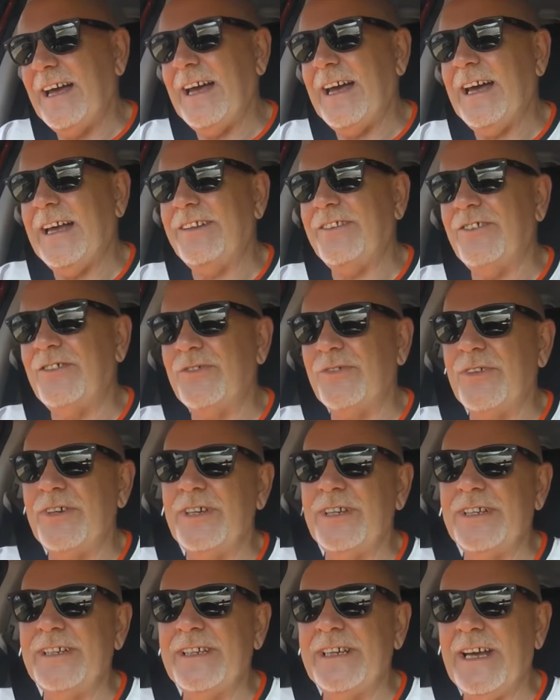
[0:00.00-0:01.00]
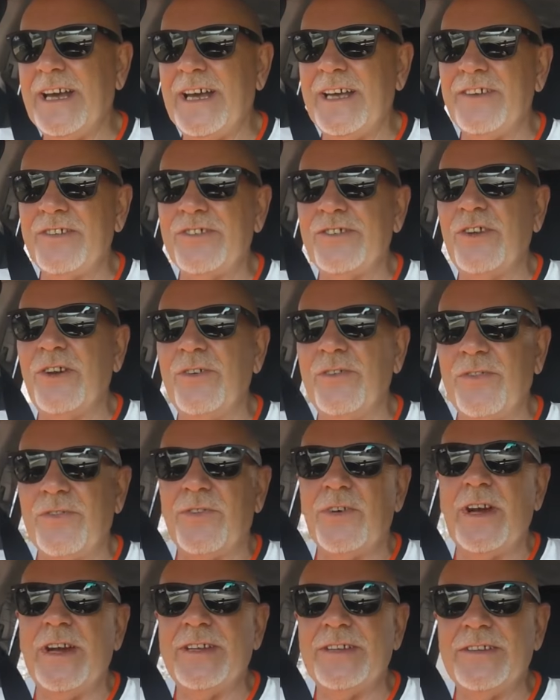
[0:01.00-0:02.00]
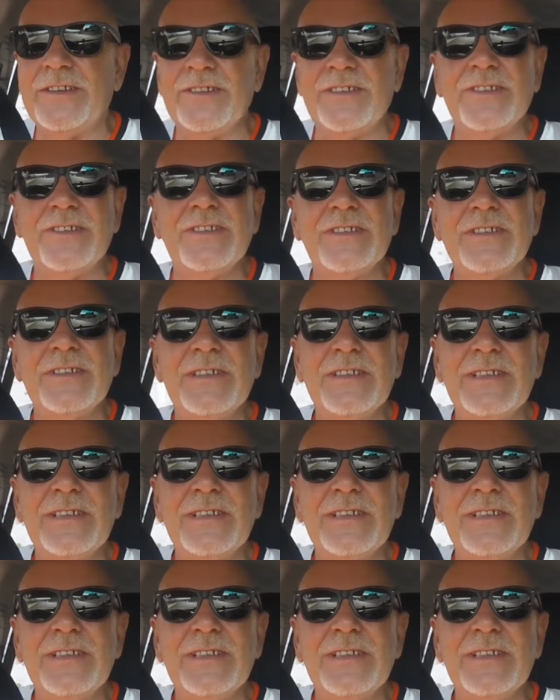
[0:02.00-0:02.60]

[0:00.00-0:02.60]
Hans really has no friends.